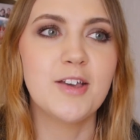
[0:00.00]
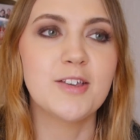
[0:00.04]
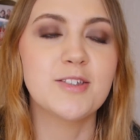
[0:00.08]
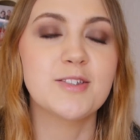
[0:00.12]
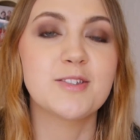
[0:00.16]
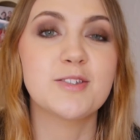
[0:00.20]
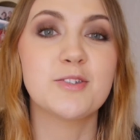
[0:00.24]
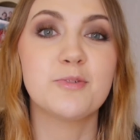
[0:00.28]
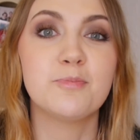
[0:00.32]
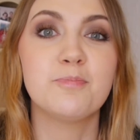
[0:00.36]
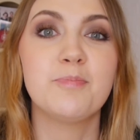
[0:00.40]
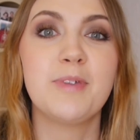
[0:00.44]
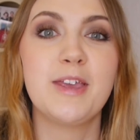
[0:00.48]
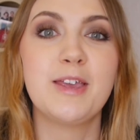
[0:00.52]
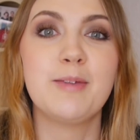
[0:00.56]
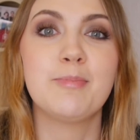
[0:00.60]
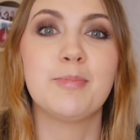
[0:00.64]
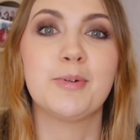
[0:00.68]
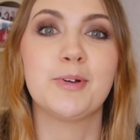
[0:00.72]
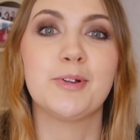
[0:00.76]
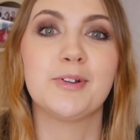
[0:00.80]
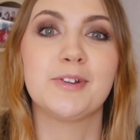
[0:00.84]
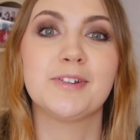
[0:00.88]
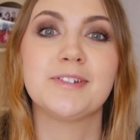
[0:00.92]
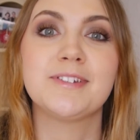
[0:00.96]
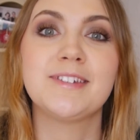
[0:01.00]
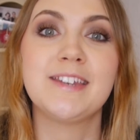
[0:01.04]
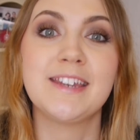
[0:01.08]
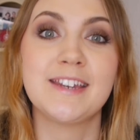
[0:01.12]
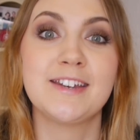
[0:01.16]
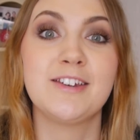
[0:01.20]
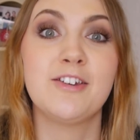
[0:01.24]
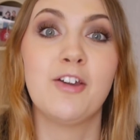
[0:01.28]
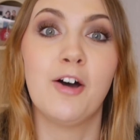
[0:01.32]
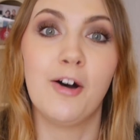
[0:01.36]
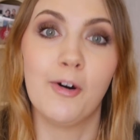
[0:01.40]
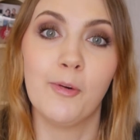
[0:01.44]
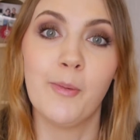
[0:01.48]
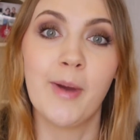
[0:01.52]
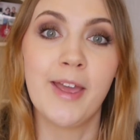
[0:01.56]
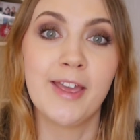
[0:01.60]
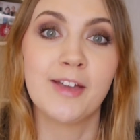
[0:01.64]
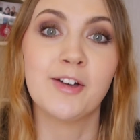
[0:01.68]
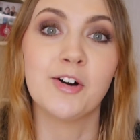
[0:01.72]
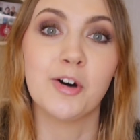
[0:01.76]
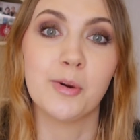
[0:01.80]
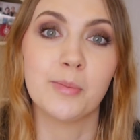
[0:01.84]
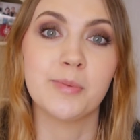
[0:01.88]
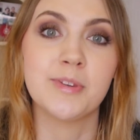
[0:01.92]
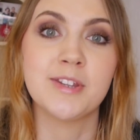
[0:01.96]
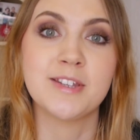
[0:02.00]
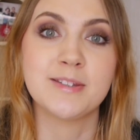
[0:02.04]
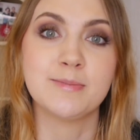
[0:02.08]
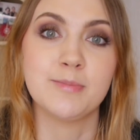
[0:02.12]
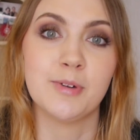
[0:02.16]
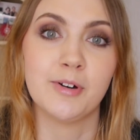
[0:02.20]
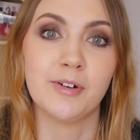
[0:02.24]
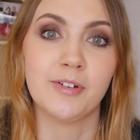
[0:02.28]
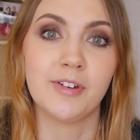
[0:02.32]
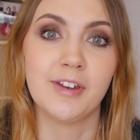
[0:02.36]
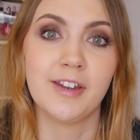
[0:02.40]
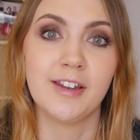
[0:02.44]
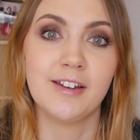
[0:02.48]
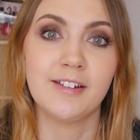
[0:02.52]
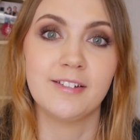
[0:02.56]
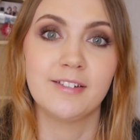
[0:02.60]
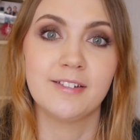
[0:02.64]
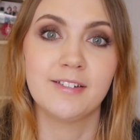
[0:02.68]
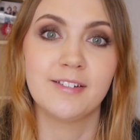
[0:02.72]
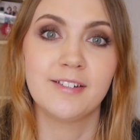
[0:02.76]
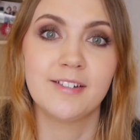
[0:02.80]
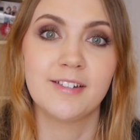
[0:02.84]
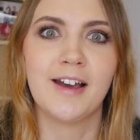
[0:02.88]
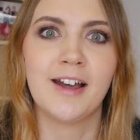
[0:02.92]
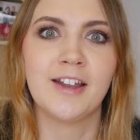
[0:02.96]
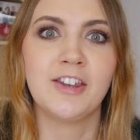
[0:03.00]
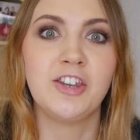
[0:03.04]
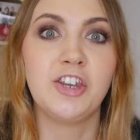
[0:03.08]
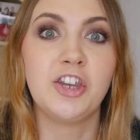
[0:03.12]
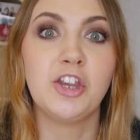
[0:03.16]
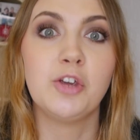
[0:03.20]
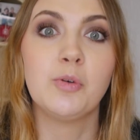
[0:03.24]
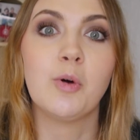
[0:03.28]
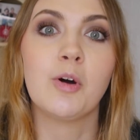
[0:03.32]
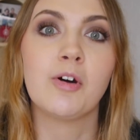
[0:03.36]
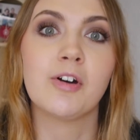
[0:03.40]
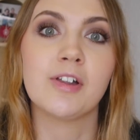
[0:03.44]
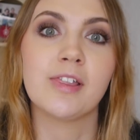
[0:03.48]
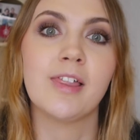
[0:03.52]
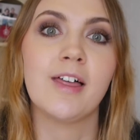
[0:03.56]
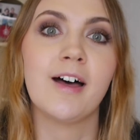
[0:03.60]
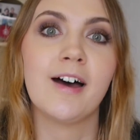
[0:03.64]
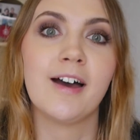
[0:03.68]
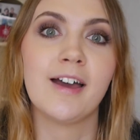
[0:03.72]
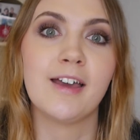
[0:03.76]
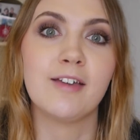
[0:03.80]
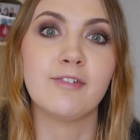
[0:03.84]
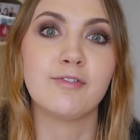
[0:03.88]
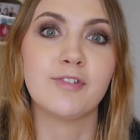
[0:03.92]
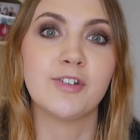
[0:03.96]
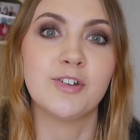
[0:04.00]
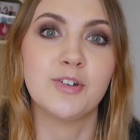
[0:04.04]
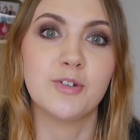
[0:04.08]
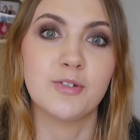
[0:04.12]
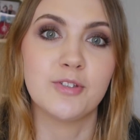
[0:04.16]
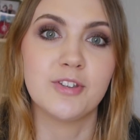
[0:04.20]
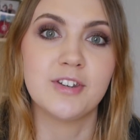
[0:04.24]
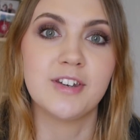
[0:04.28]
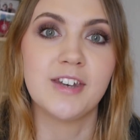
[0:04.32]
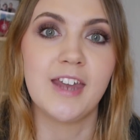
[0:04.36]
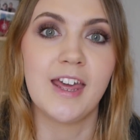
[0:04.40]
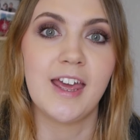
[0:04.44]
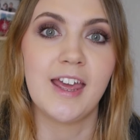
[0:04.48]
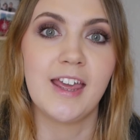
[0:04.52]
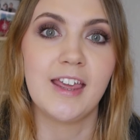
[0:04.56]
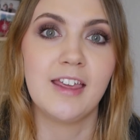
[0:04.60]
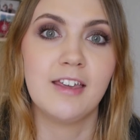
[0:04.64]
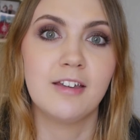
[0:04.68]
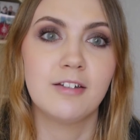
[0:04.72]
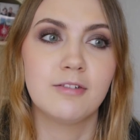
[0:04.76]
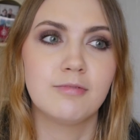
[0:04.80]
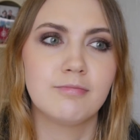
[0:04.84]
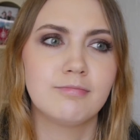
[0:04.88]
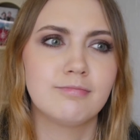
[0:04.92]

Some people did not wake up this morning and you are alive another day.